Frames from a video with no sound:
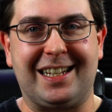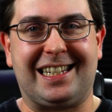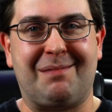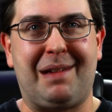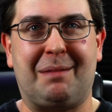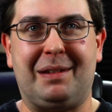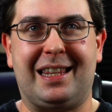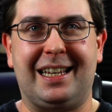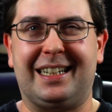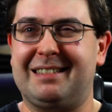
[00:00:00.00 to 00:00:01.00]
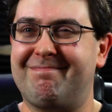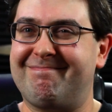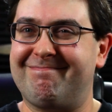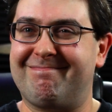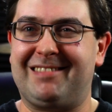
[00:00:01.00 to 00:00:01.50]
this that make me think
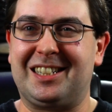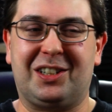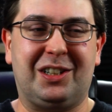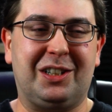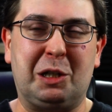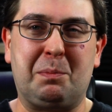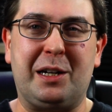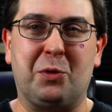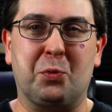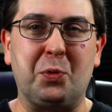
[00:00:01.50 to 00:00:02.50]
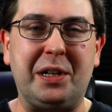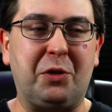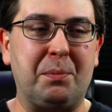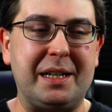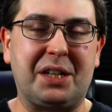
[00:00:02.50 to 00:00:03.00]
this could be a
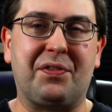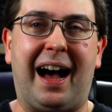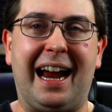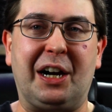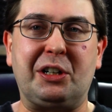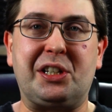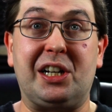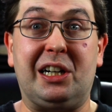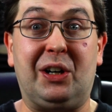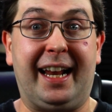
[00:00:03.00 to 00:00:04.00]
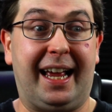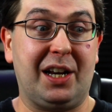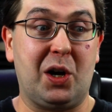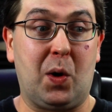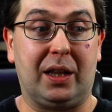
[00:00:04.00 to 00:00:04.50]
real misfire. So, and I
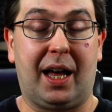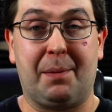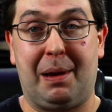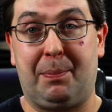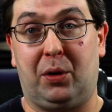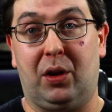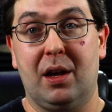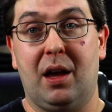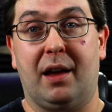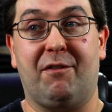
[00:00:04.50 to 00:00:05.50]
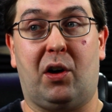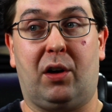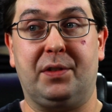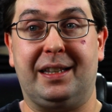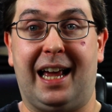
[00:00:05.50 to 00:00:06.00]
know a lot of people
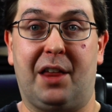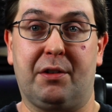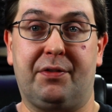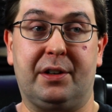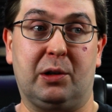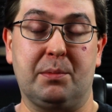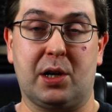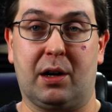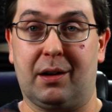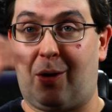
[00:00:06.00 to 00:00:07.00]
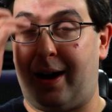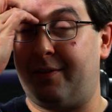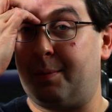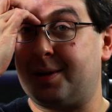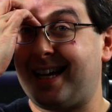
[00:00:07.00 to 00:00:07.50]
involved in the other films are kind
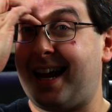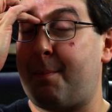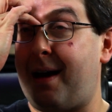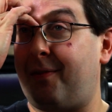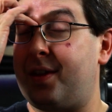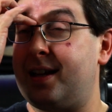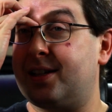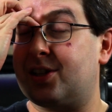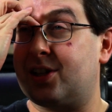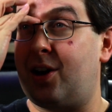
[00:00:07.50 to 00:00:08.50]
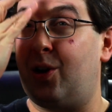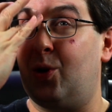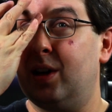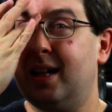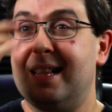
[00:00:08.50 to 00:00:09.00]
of upset about this,
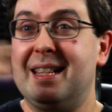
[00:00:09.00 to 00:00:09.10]
so